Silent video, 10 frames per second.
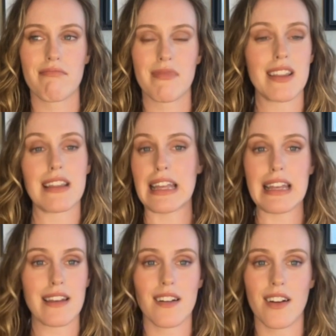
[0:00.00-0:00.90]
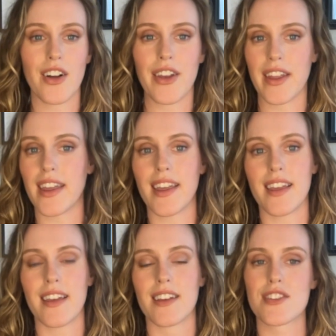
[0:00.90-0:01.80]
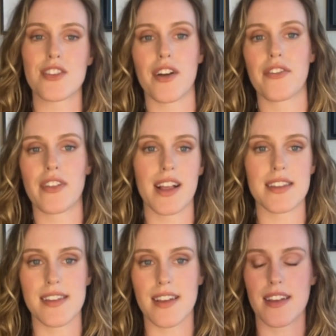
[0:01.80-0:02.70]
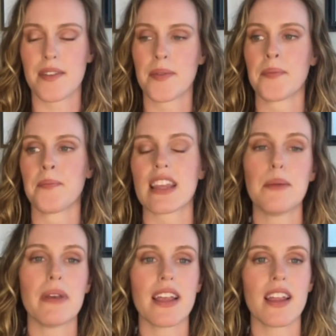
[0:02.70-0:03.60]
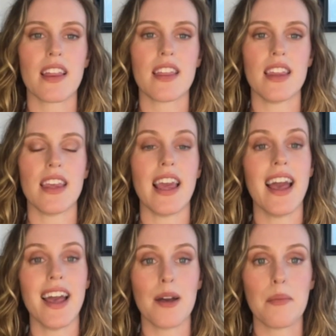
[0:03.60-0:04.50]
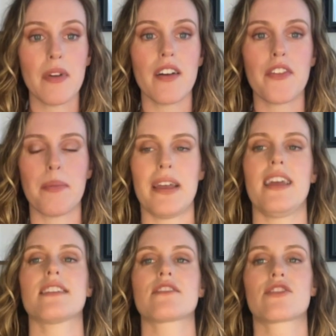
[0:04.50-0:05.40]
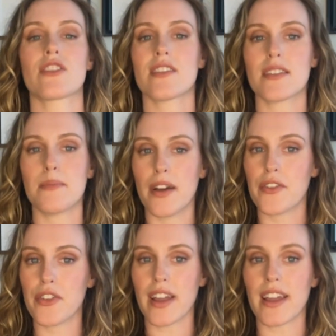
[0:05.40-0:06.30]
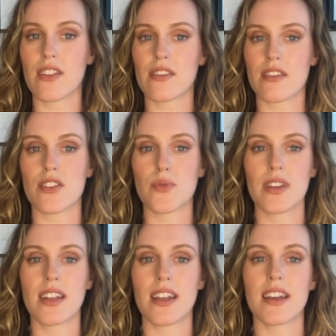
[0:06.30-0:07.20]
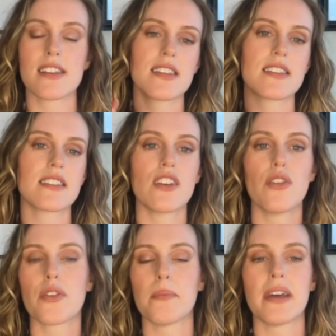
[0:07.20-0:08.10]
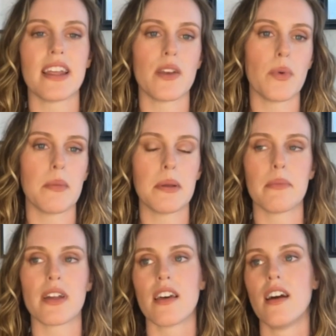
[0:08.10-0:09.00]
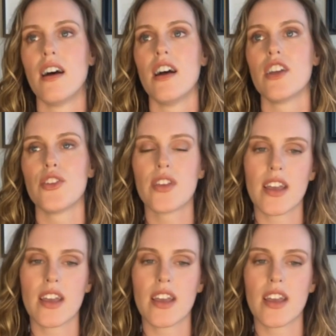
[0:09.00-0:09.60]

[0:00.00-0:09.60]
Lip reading: clean on a soft classic. Keeping the hem of the pants just above your ankles looks really nice. This can go for men and women, but you